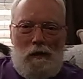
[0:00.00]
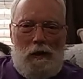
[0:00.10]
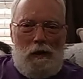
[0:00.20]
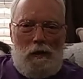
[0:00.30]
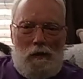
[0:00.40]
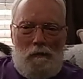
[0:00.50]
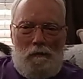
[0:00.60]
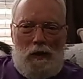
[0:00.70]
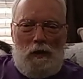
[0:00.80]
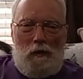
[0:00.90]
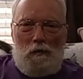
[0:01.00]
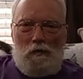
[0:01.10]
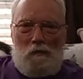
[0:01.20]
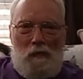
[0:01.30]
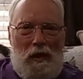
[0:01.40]
uh, videos
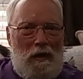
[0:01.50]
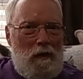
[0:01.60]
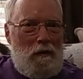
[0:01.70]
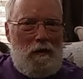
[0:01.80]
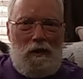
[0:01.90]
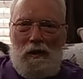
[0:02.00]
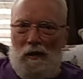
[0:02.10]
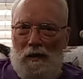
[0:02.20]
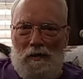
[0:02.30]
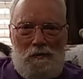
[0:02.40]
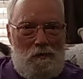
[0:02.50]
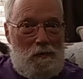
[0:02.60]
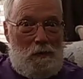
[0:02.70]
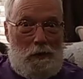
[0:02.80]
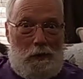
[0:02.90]
from that area and it's
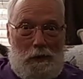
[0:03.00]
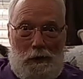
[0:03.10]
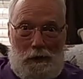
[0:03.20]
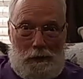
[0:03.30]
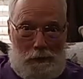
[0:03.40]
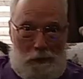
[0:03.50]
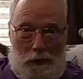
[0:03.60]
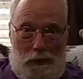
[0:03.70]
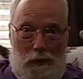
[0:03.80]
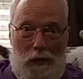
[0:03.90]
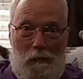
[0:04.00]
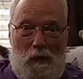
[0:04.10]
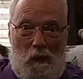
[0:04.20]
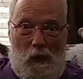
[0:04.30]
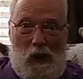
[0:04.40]
really, there's nothing there
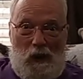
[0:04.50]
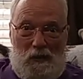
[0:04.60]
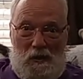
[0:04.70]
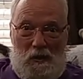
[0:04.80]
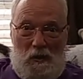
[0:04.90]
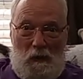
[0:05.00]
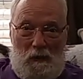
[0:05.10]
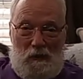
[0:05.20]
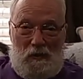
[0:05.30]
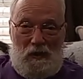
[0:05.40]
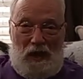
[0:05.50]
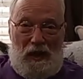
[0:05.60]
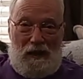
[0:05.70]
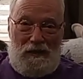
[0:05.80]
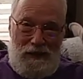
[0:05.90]
but rocks and dirt and
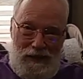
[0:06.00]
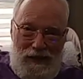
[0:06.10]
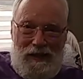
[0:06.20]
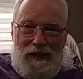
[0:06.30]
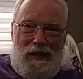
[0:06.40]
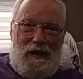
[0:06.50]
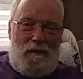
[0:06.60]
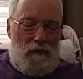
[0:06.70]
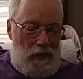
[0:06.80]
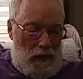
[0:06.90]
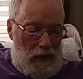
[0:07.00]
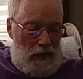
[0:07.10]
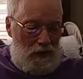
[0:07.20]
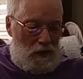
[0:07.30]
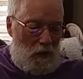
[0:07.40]
sand.
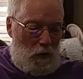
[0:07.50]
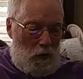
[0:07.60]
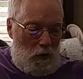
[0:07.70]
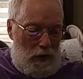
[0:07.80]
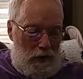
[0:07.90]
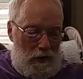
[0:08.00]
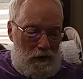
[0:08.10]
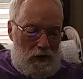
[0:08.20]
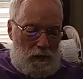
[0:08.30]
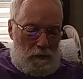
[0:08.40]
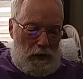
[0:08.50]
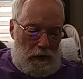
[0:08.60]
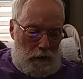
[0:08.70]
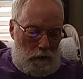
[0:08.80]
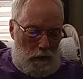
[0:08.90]
So he ends up
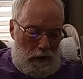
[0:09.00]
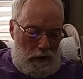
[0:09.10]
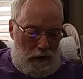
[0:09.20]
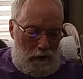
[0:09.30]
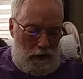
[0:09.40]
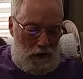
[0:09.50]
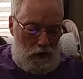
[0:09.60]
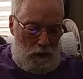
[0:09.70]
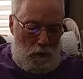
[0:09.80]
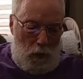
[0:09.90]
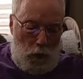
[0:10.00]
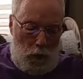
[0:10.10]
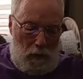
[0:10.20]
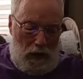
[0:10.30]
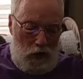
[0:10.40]
there and then she,
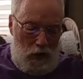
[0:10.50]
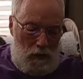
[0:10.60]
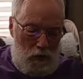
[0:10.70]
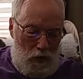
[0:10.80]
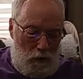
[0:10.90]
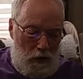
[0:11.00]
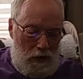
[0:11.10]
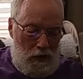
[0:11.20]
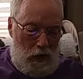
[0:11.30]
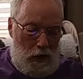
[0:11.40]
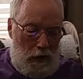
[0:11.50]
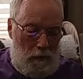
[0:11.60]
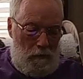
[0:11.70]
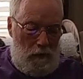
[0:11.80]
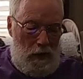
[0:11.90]
by sheep shearing
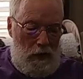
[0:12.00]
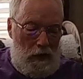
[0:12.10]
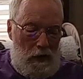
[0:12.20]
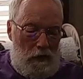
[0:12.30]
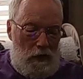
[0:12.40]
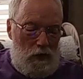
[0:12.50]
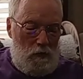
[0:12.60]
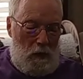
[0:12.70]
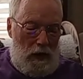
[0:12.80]
time, this